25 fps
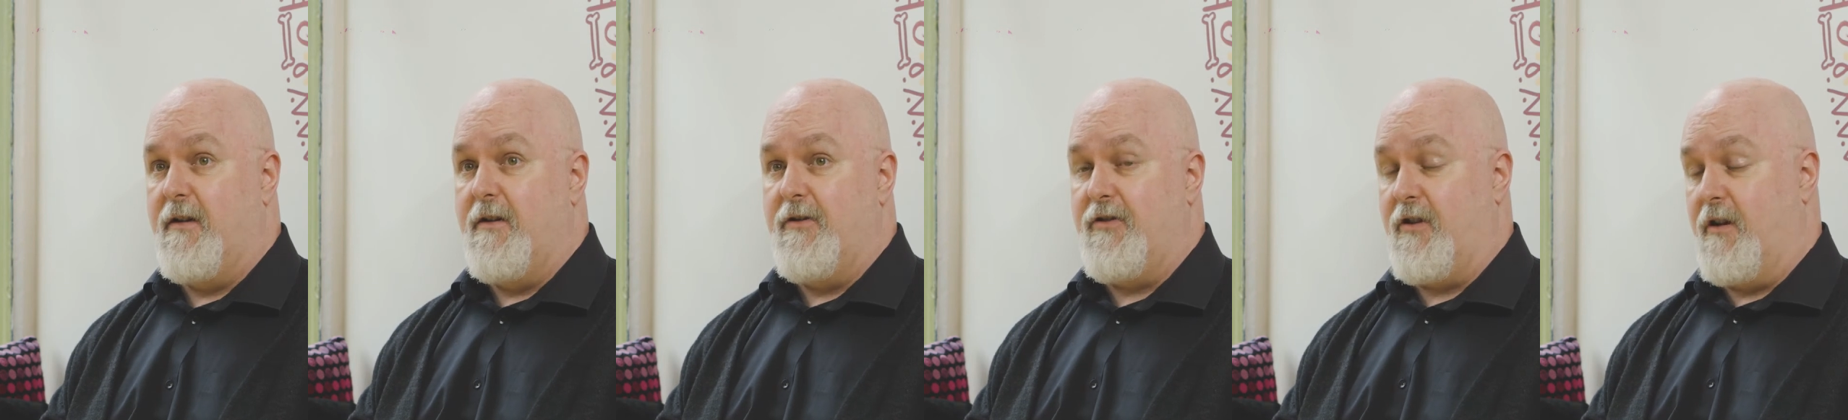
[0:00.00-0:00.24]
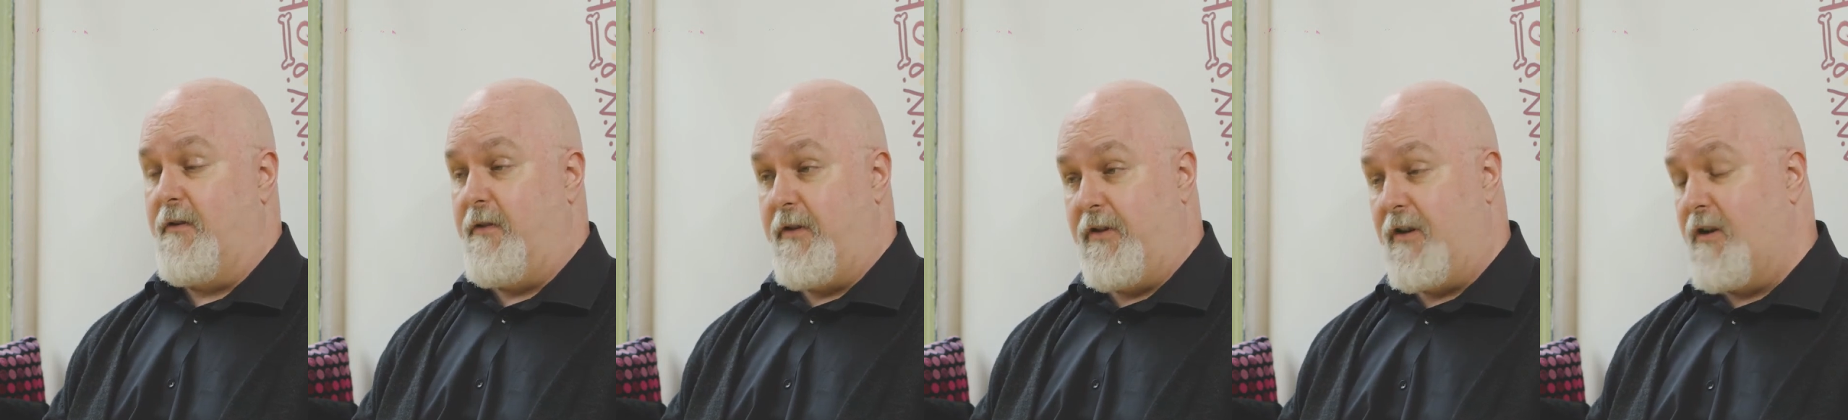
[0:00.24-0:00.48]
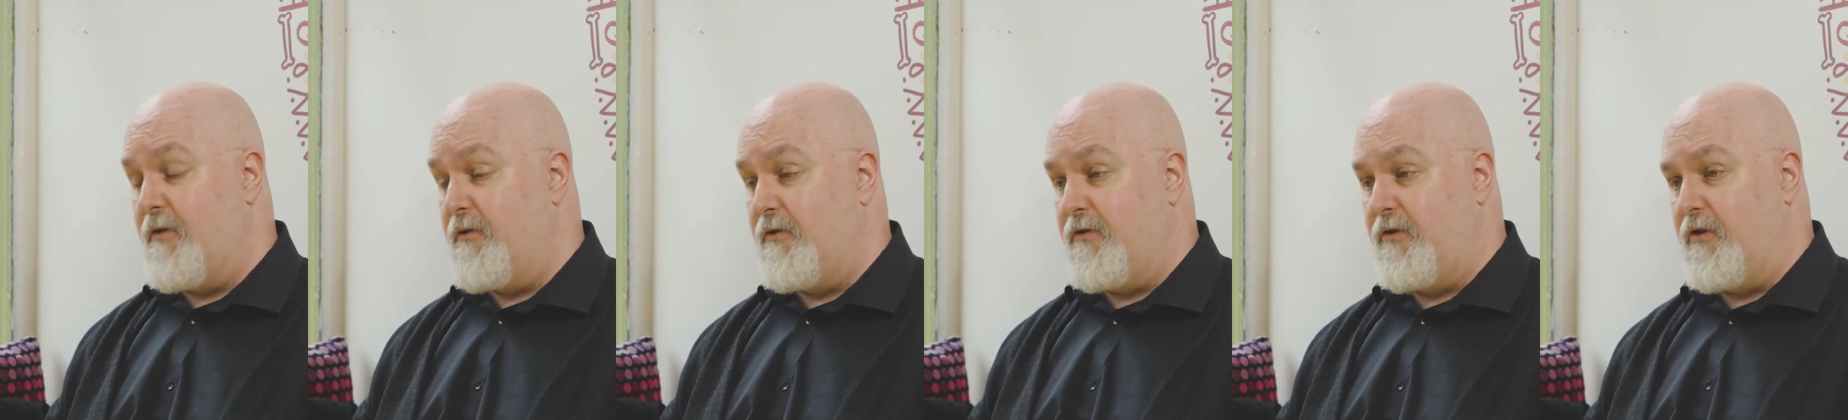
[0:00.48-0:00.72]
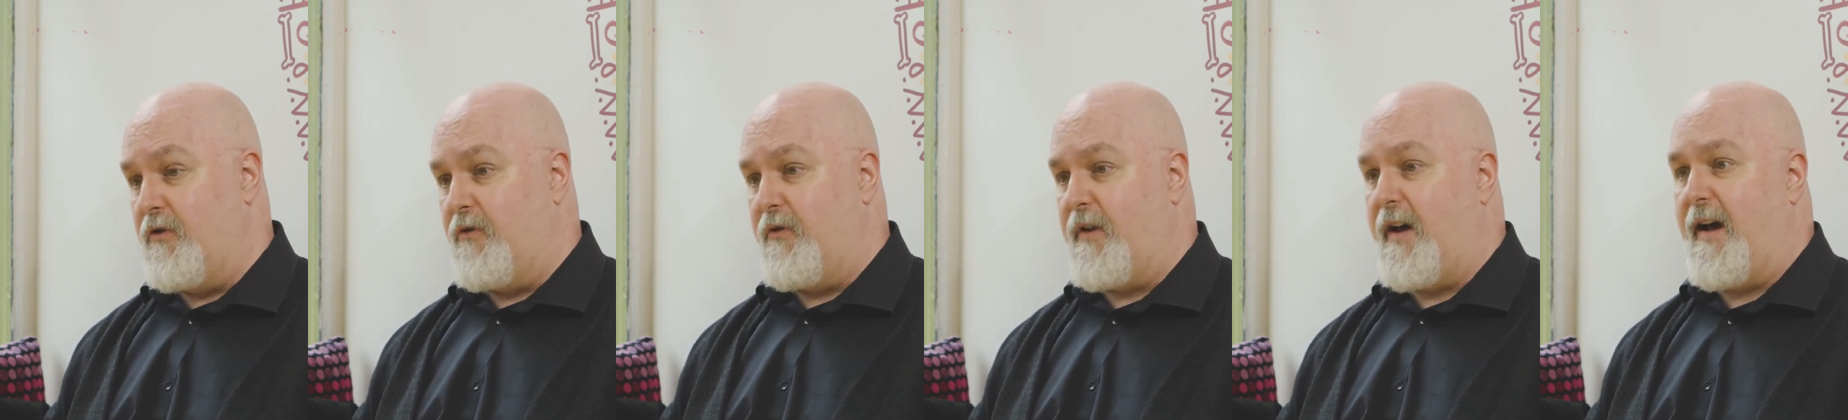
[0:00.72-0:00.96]
So if you don't
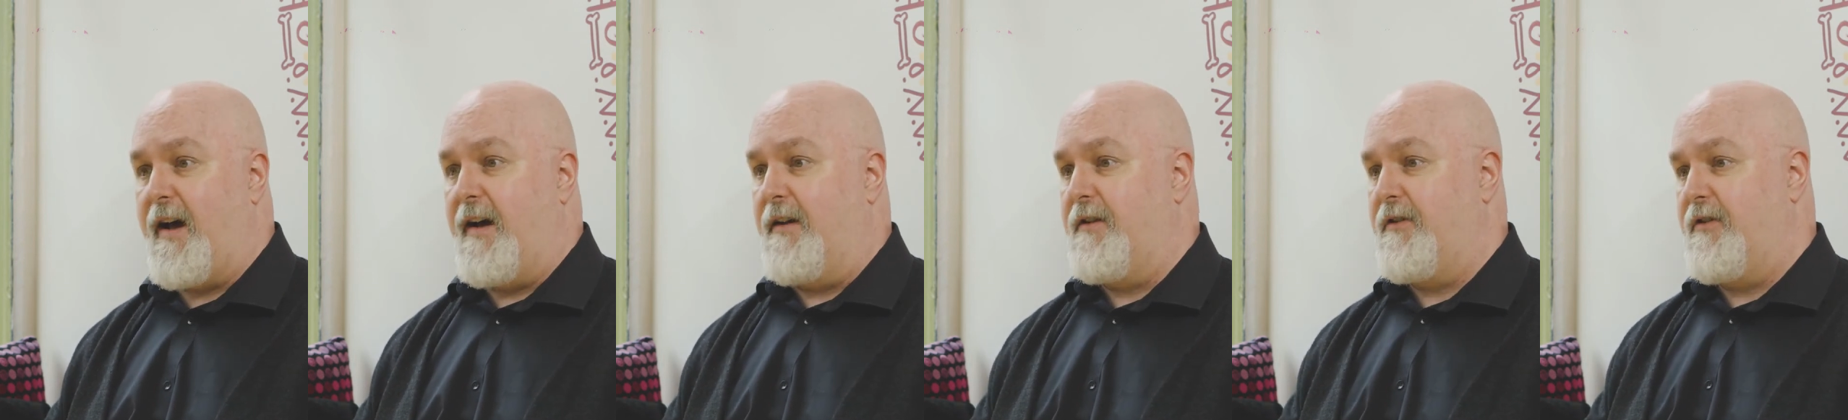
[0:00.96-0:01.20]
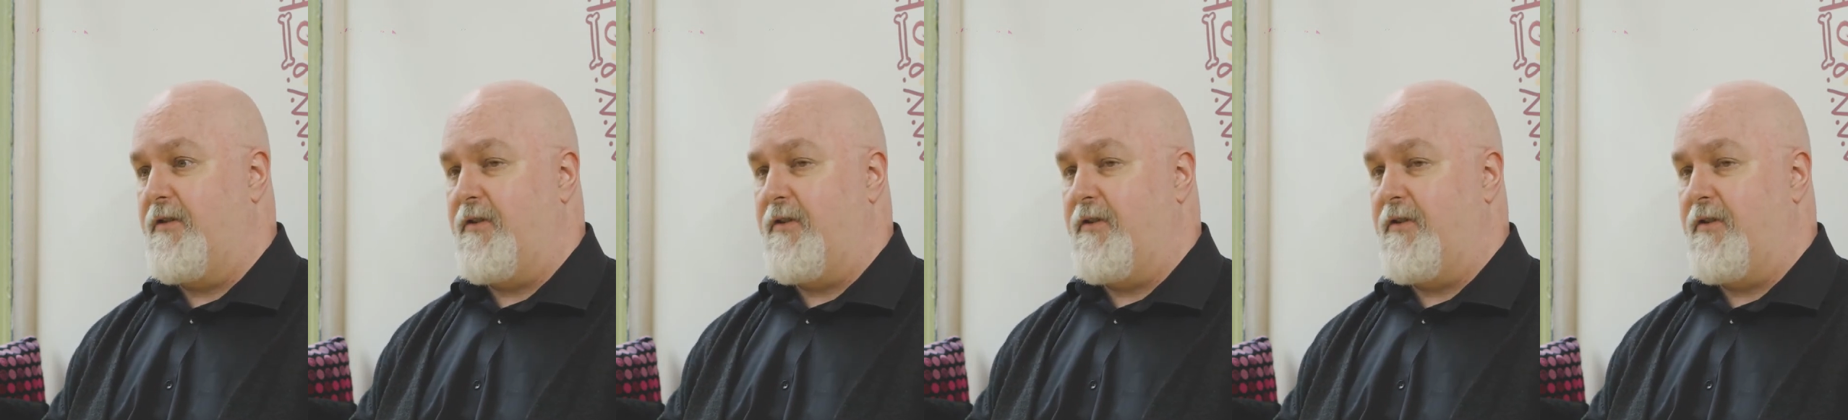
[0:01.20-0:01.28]
do that,